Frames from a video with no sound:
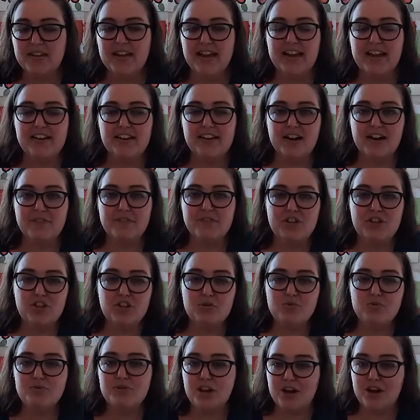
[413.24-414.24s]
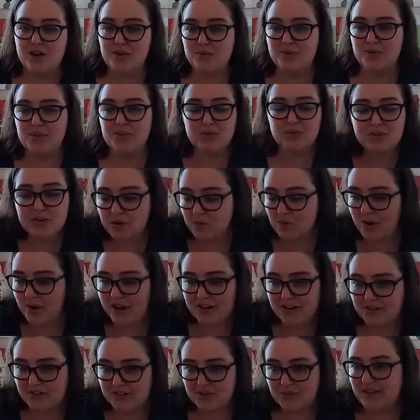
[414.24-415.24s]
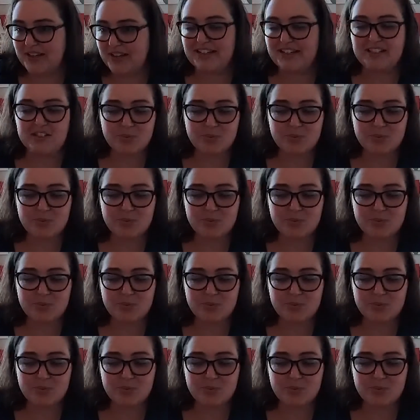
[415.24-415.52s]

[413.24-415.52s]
And often you know why you're doing it.